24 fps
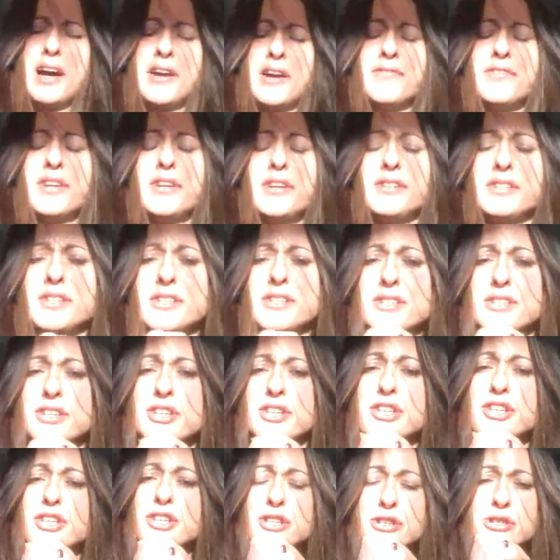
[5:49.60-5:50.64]
I've noticed
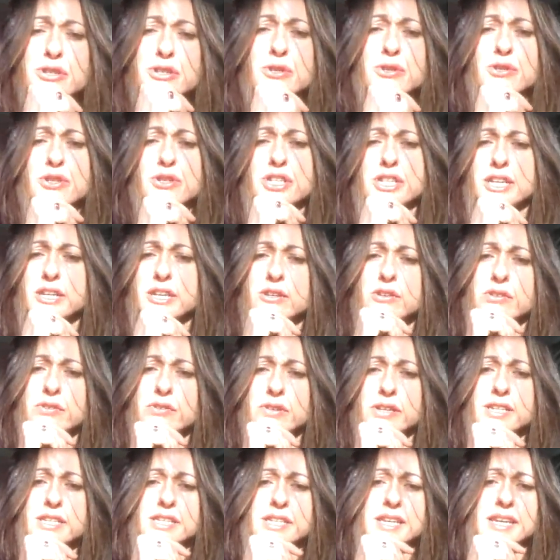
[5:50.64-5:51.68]
a huge
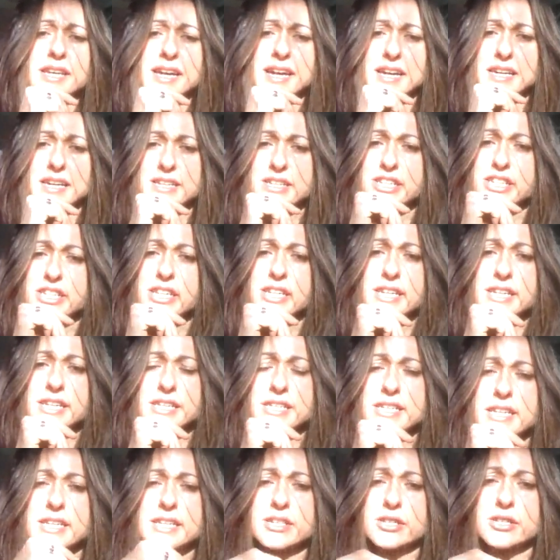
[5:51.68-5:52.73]
increase in
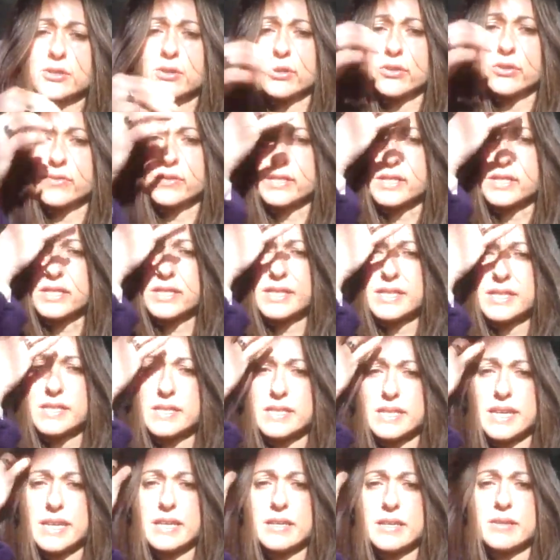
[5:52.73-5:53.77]
allergies and
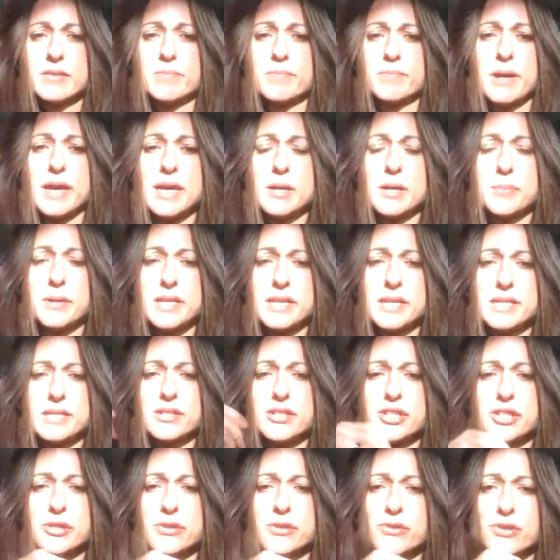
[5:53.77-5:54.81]
intolerances in babies
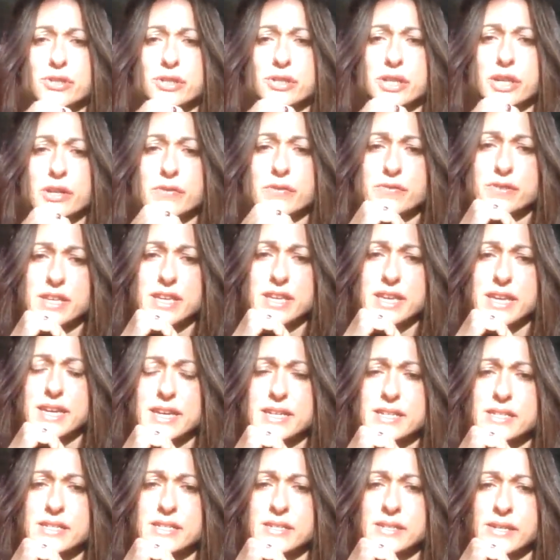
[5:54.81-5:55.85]
and children over the
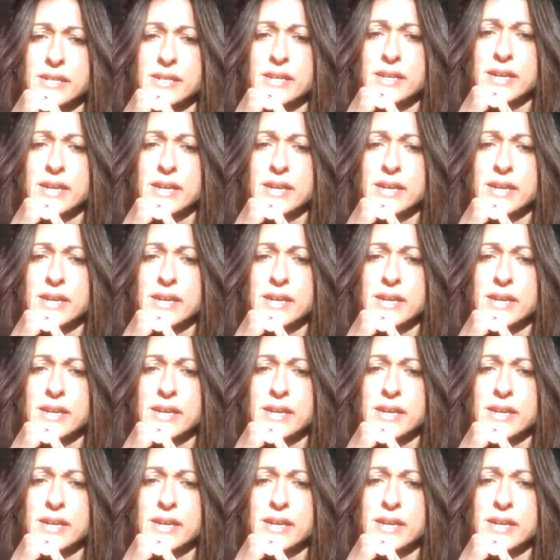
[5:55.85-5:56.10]
years.